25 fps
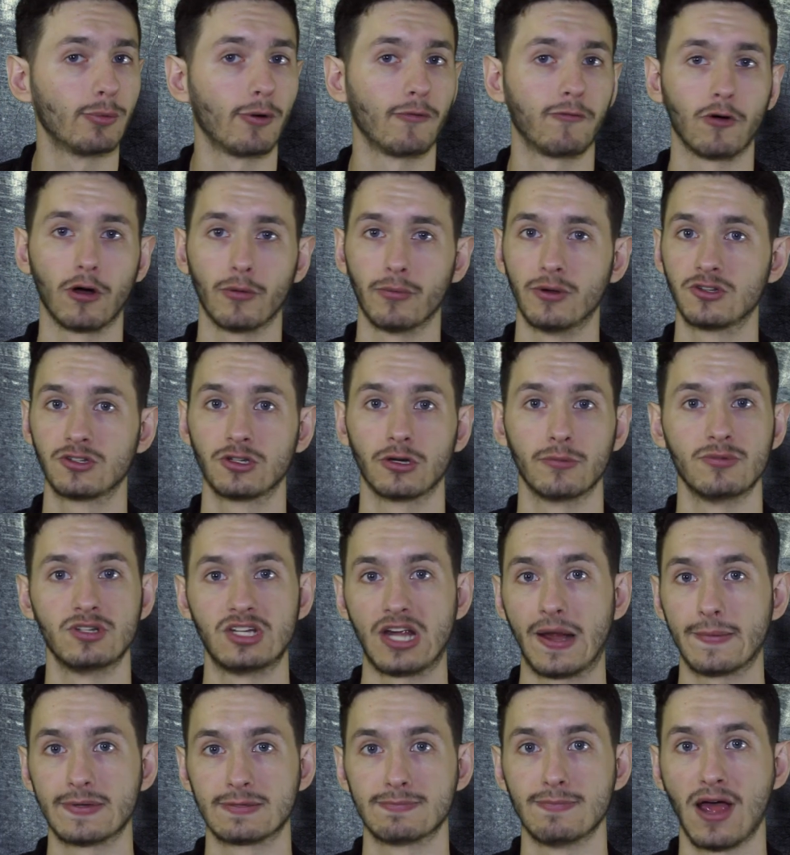performance from
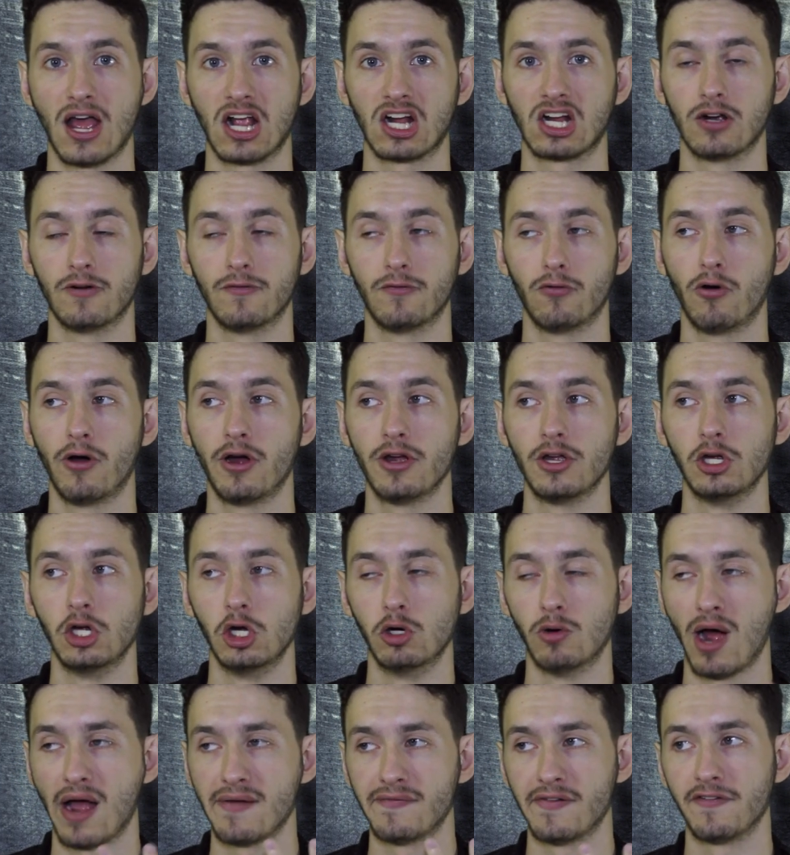James McAvoy,
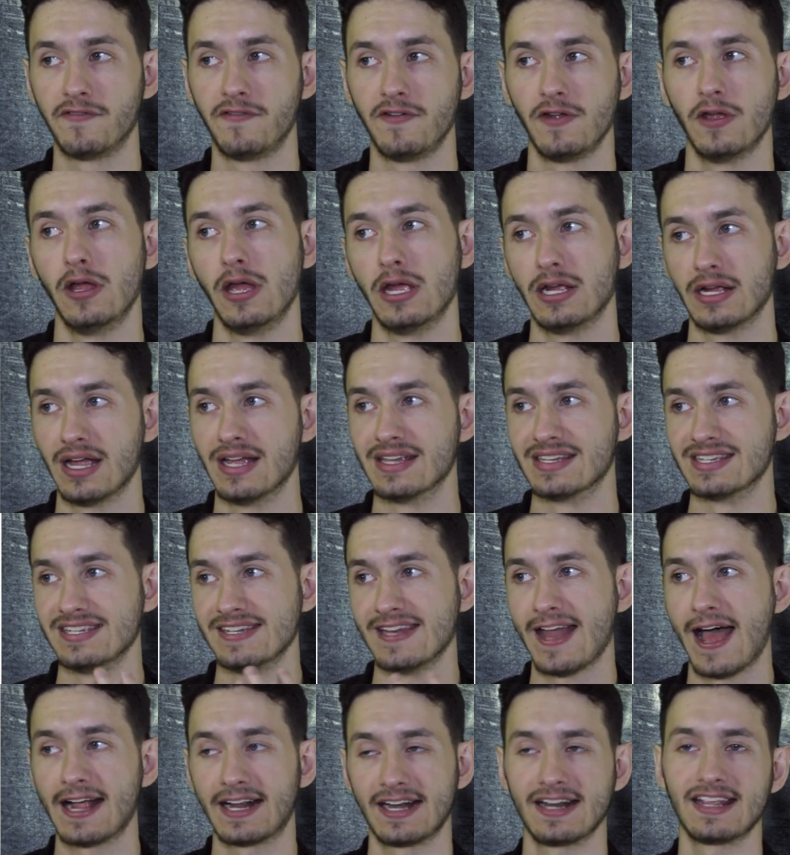who I have a feeling is
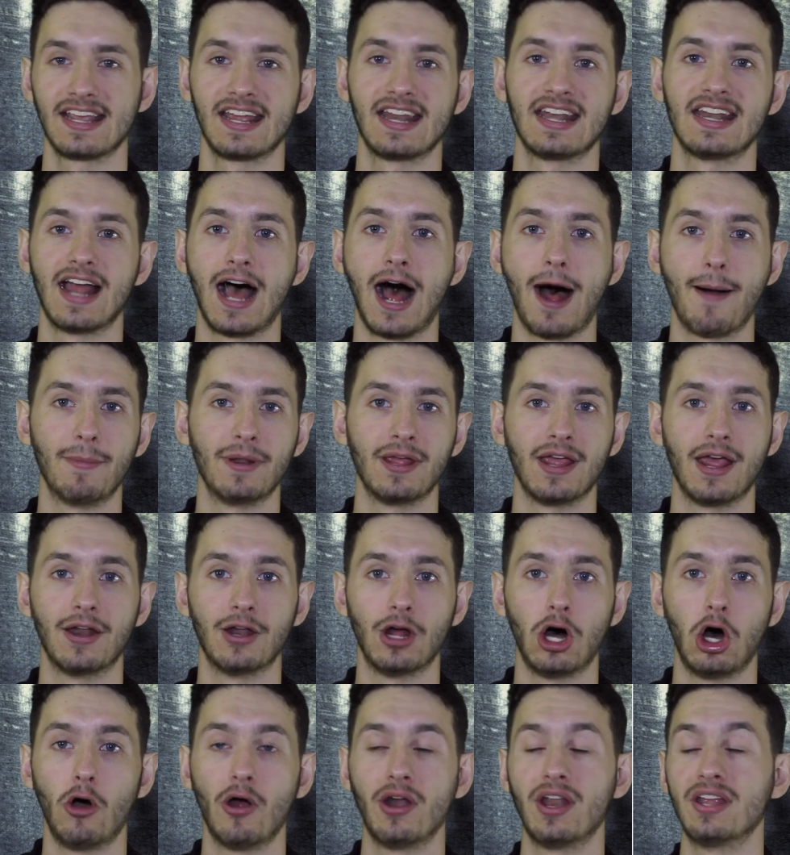not going to get nominated at
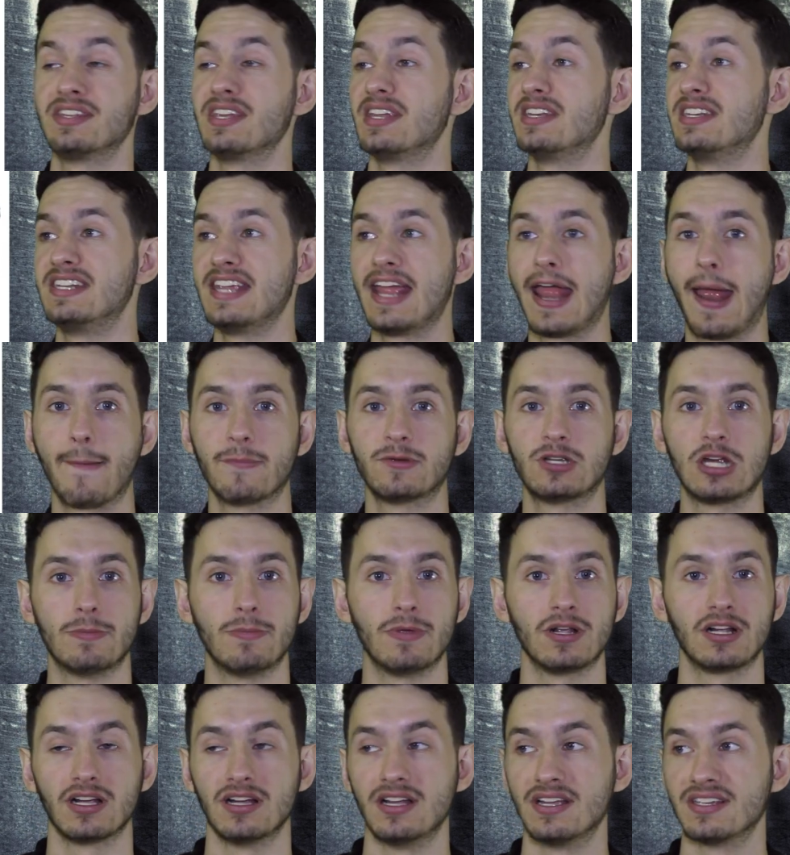all, and it's a damn shame
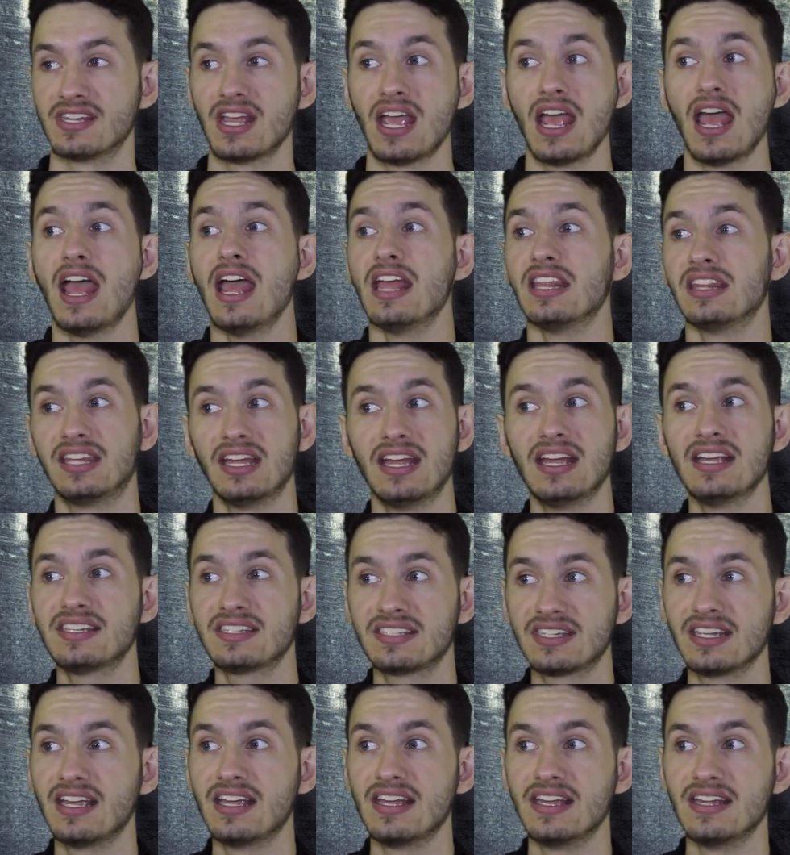because
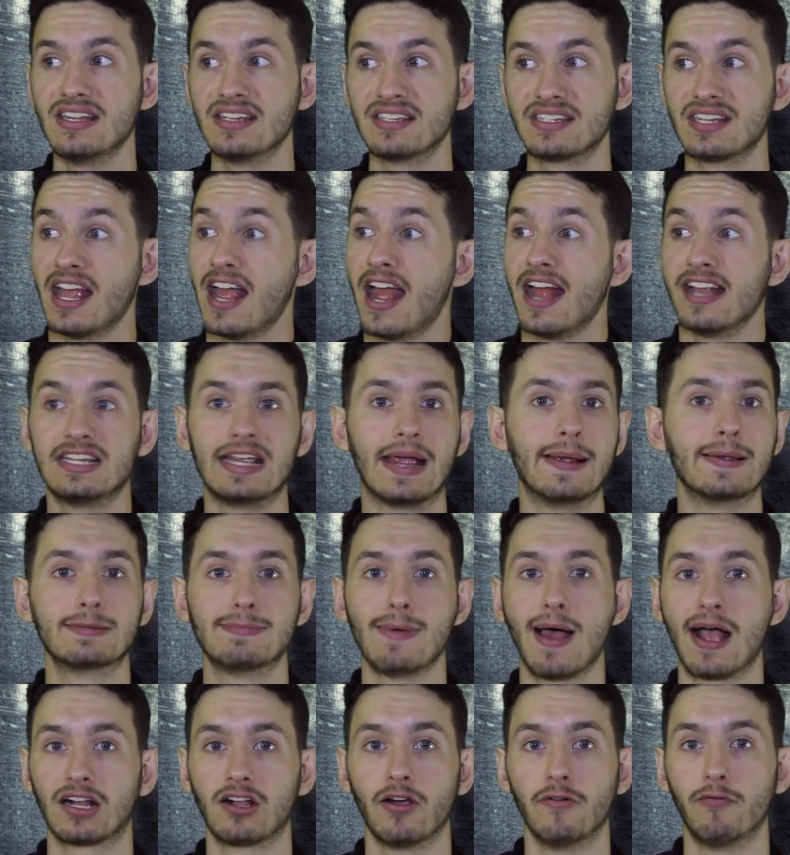this is James
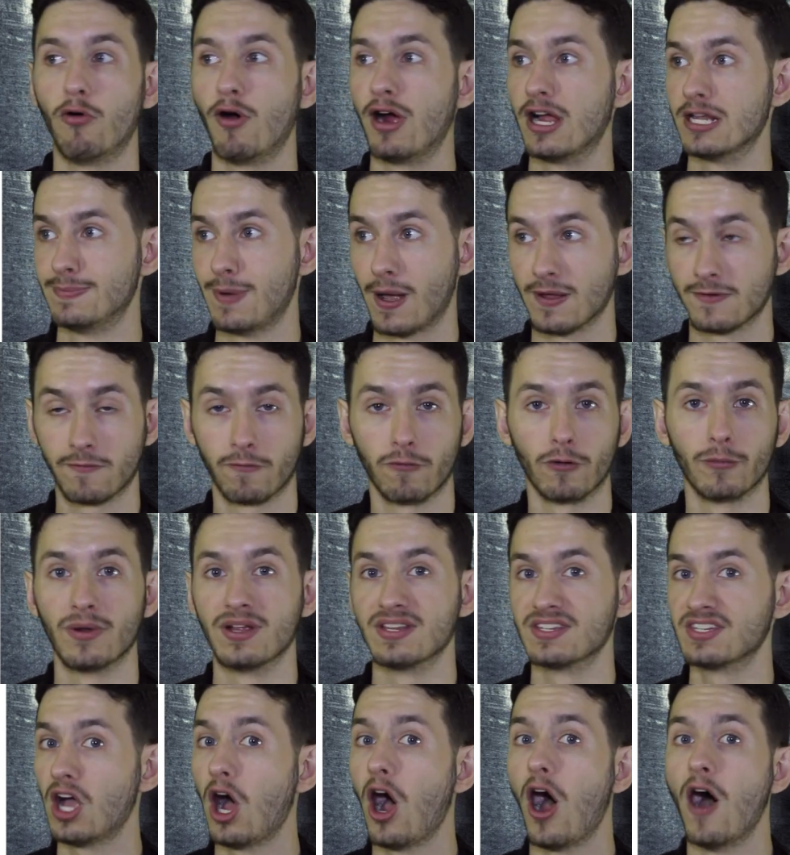McAvoy's best
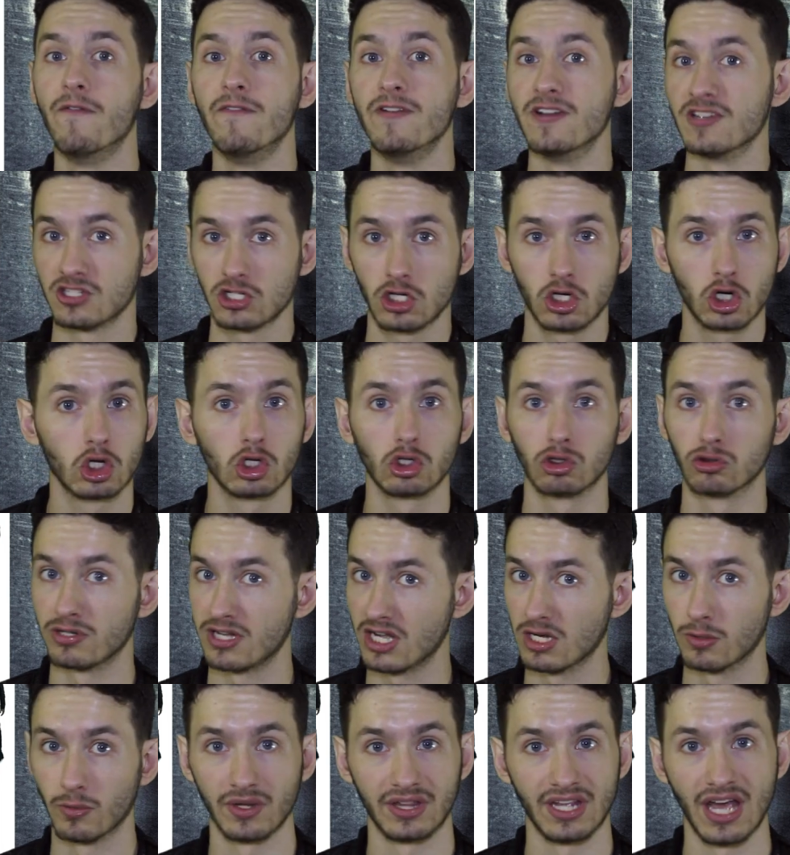performance of his
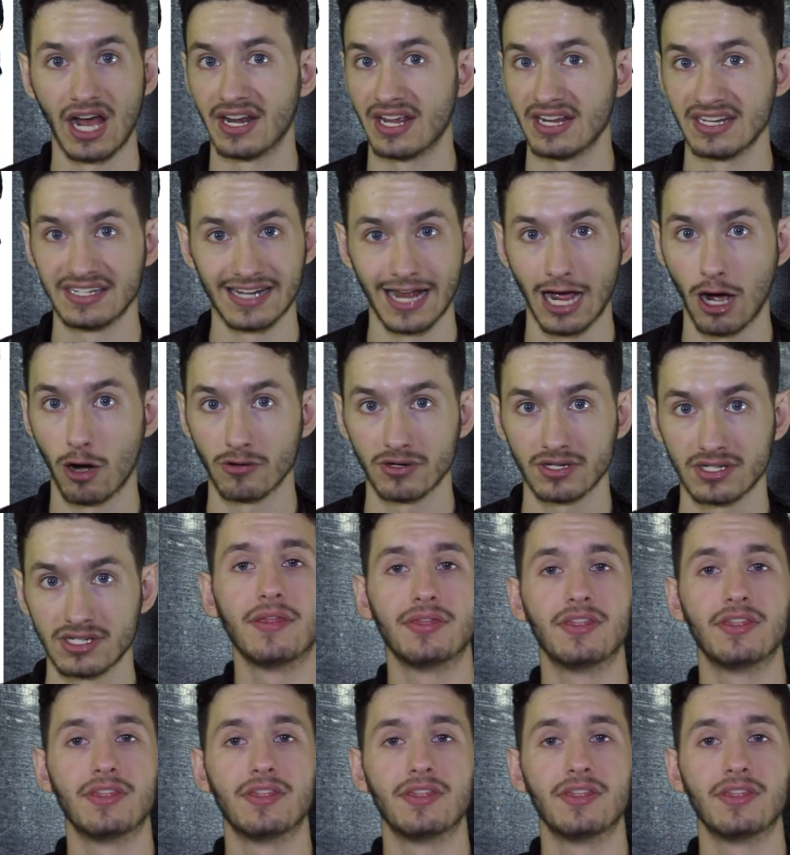career, without a doubt.